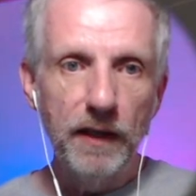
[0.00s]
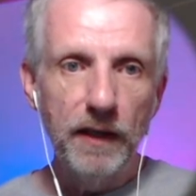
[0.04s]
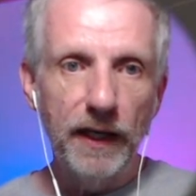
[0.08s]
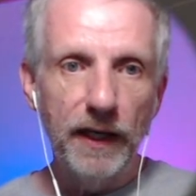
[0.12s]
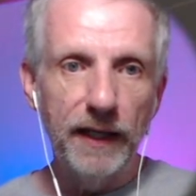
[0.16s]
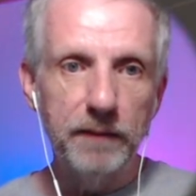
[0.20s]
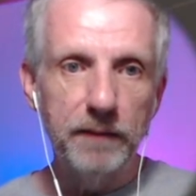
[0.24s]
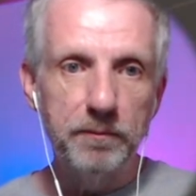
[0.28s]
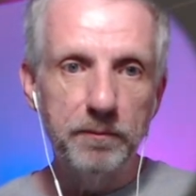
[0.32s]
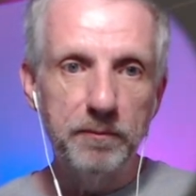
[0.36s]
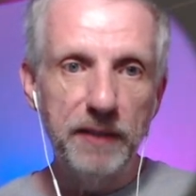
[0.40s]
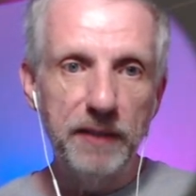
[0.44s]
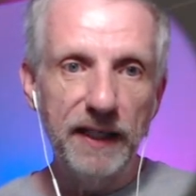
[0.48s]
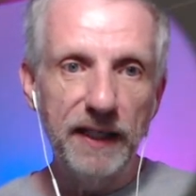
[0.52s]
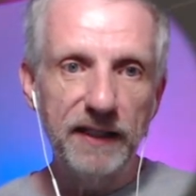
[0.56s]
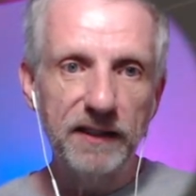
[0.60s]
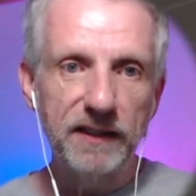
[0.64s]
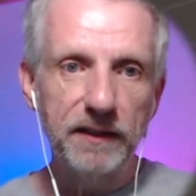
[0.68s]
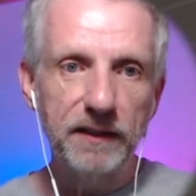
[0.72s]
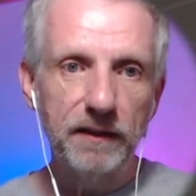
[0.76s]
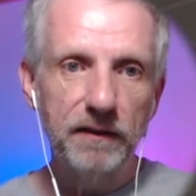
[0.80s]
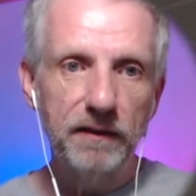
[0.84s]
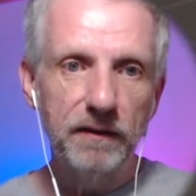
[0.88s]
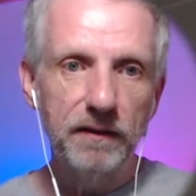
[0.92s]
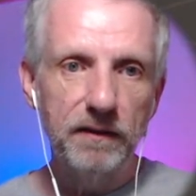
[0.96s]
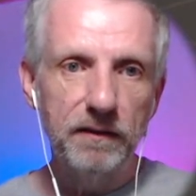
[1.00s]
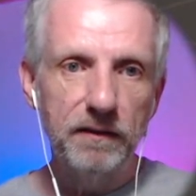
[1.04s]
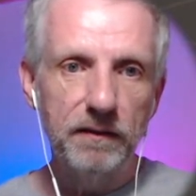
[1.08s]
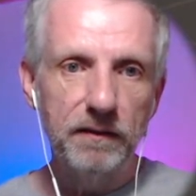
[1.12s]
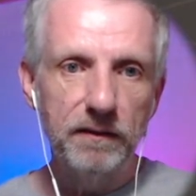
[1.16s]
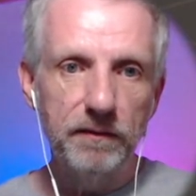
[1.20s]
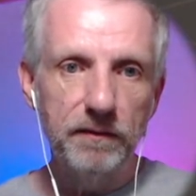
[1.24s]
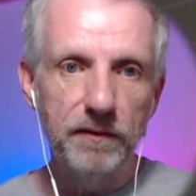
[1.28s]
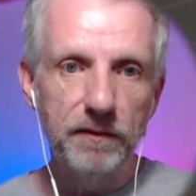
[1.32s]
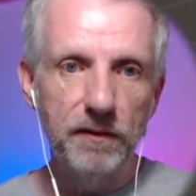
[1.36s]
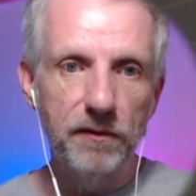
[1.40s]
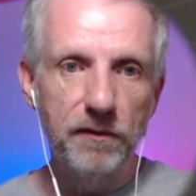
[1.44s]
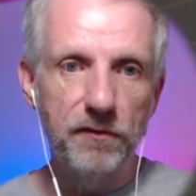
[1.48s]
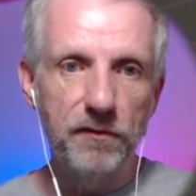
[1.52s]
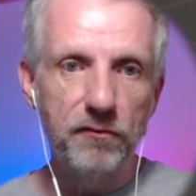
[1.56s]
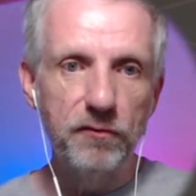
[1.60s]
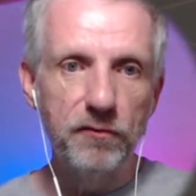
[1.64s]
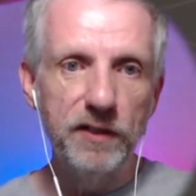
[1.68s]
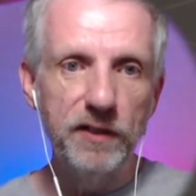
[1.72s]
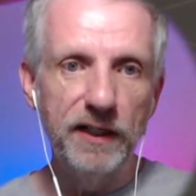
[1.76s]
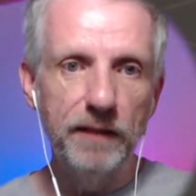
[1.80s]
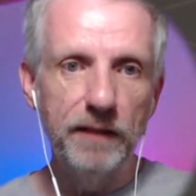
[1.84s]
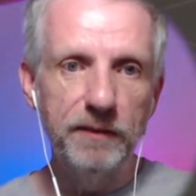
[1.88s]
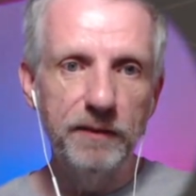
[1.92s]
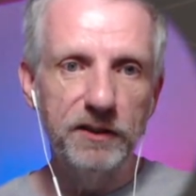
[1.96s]
and pick the
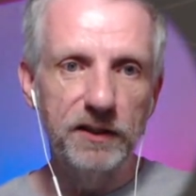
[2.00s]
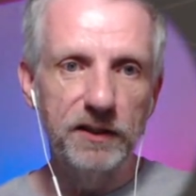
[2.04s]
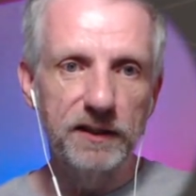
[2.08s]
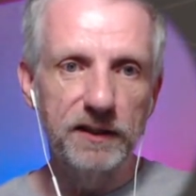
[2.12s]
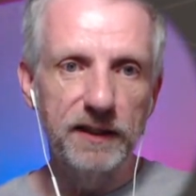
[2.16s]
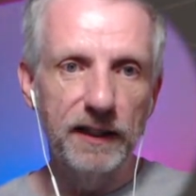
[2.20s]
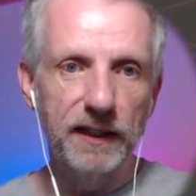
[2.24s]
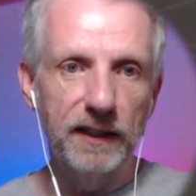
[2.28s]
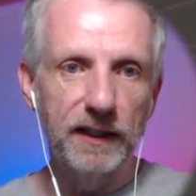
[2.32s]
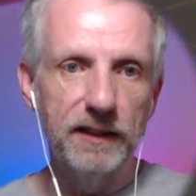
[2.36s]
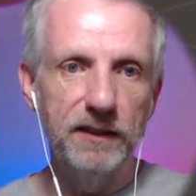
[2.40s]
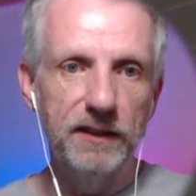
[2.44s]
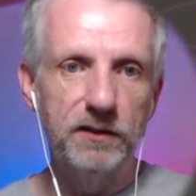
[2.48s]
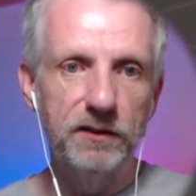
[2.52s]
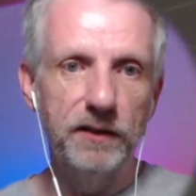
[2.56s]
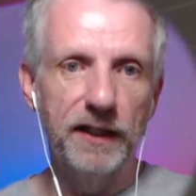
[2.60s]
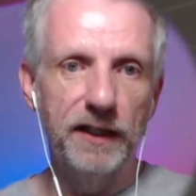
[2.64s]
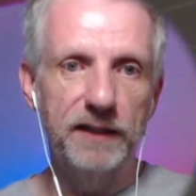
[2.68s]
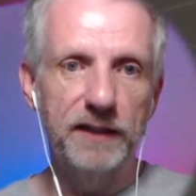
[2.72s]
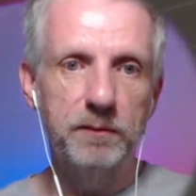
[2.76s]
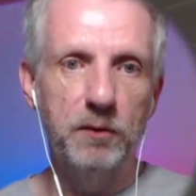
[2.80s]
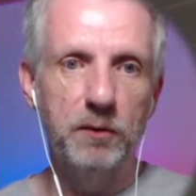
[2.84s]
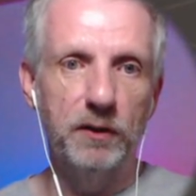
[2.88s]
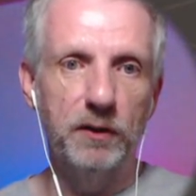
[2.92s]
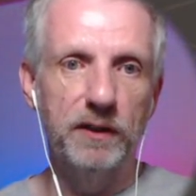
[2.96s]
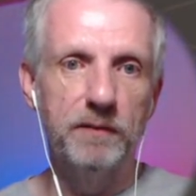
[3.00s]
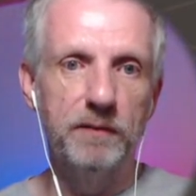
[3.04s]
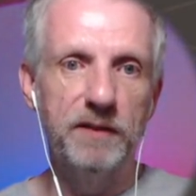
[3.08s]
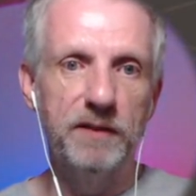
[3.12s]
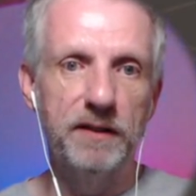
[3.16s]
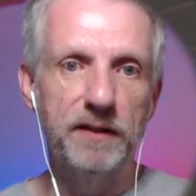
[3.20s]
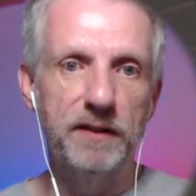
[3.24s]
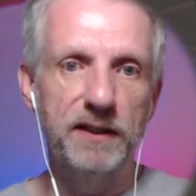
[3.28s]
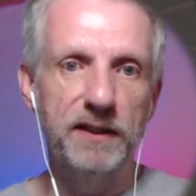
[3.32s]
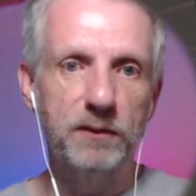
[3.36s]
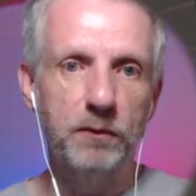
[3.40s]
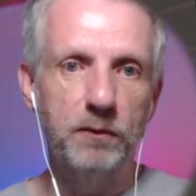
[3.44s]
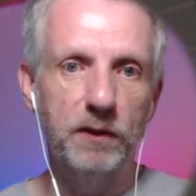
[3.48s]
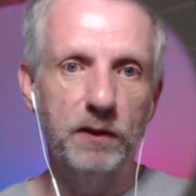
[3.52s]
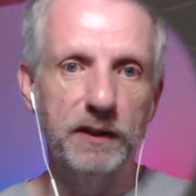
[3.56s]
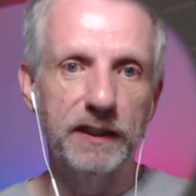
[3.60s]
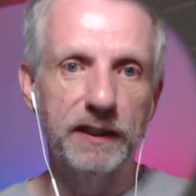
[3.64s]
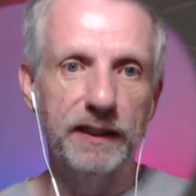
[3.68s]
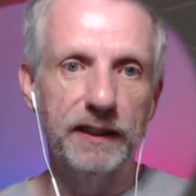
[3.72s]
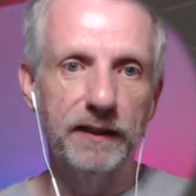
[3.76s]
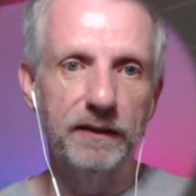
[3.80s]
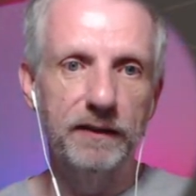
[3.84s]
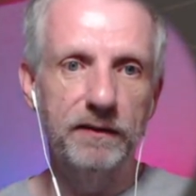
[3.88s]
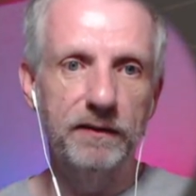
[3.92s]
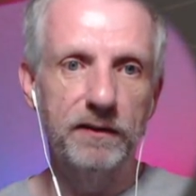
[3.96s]
three images that I need to export, namely this one
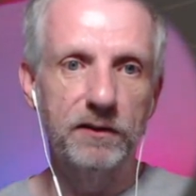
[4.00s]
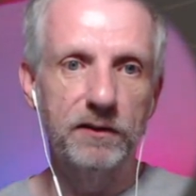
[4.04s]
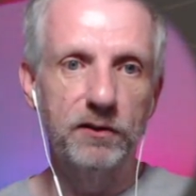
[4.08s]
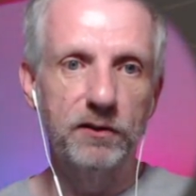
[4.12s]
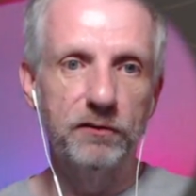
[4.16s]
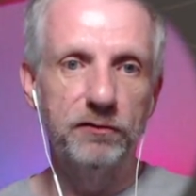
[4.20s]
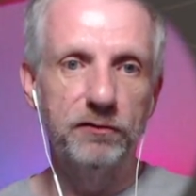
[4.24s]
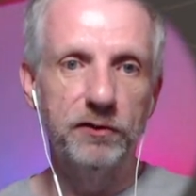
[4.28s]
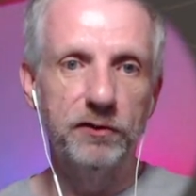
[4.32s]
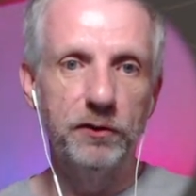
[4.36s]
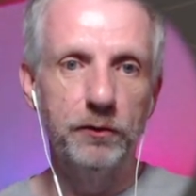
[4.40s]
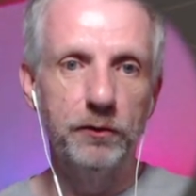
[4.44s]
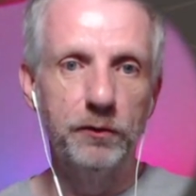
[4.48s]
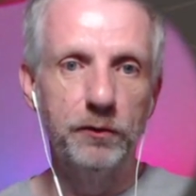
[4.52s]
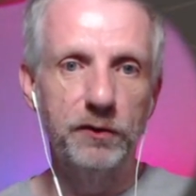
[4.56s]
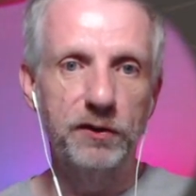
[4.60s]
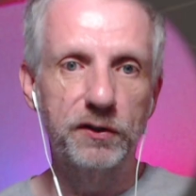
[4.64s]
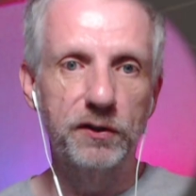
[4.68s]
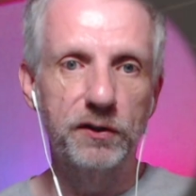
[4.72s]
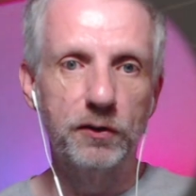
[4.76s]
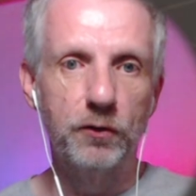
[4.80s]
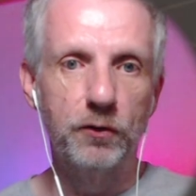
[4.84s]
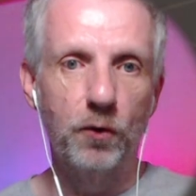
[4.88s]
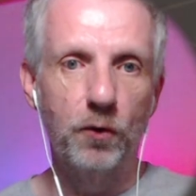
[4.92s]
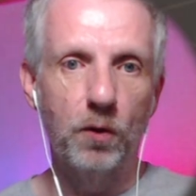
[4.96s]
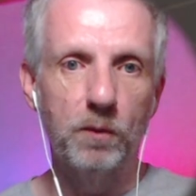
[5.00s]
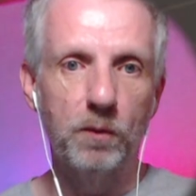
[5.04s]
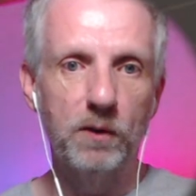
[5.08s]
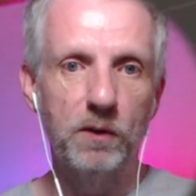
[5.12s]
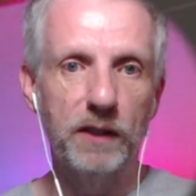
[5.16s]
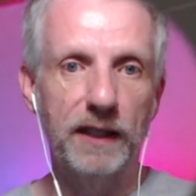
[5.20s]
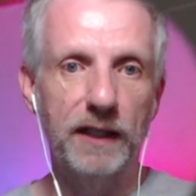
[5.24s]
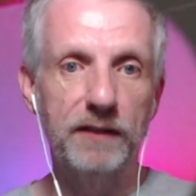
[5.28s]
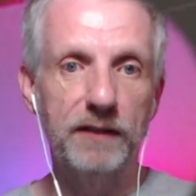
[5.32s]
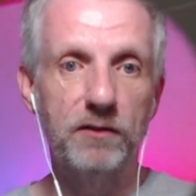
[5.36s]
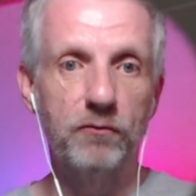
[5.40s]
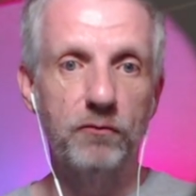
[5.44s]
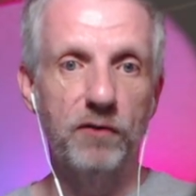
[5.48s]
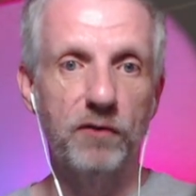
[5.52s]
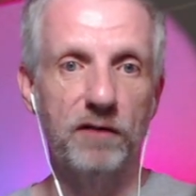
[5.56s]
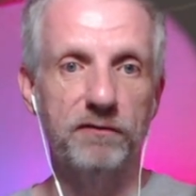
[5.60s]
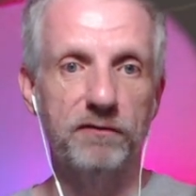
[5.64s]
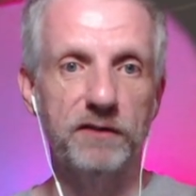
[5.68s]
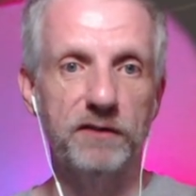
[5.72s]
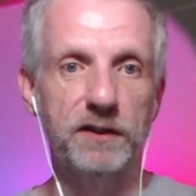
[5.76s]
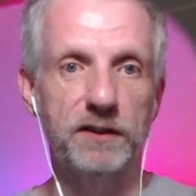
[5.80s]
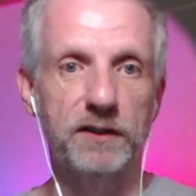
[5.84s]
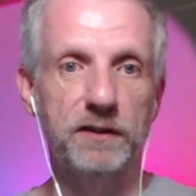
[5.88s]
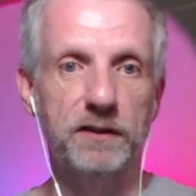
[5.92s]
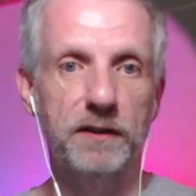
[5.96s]
here, the diffuse, the normal, and the
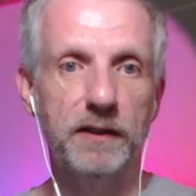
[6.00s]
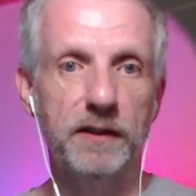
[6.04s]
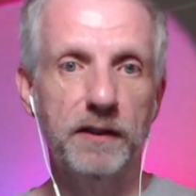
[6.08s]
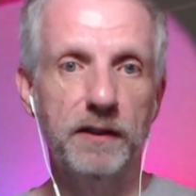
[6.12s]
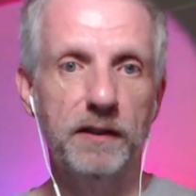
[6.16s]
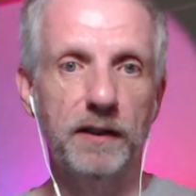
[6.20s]
roughness.